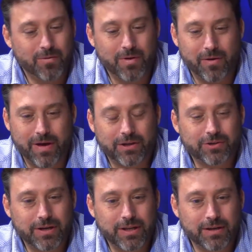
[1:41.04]
Well,
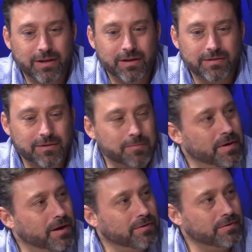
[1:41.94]
actually, in, in Sao
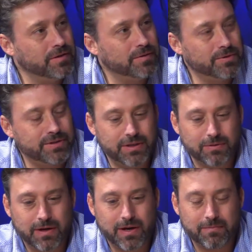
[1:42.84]
Paulo, in
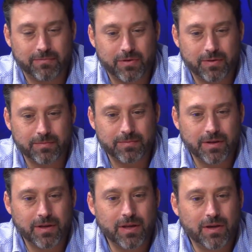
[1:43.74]
Brazil, where I'm from,
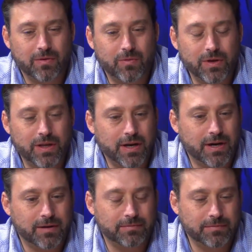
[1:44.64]
we
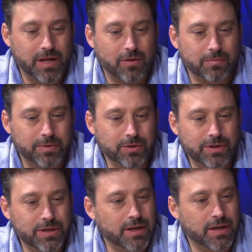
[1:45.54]
are now
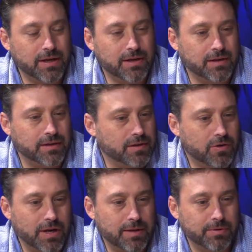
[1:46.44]
building a, a
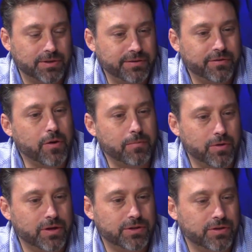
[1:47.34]
collaborative
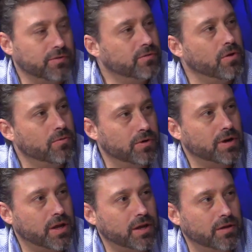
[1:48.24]
community of co
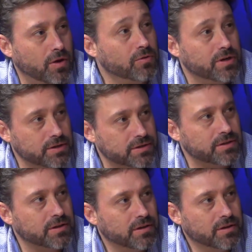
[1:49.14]
working
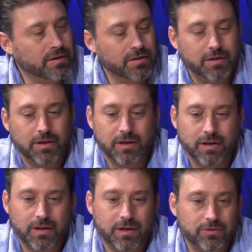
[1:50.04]
owners
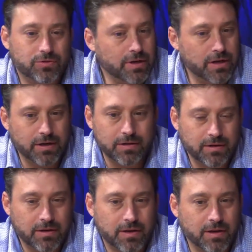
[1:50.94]
uh, to learn
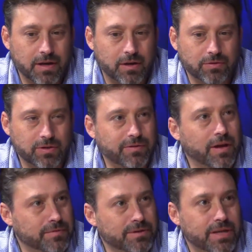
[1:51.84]
how to
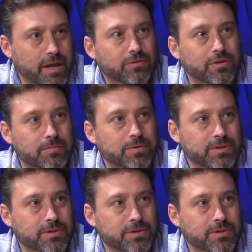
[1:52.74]
develop this sector in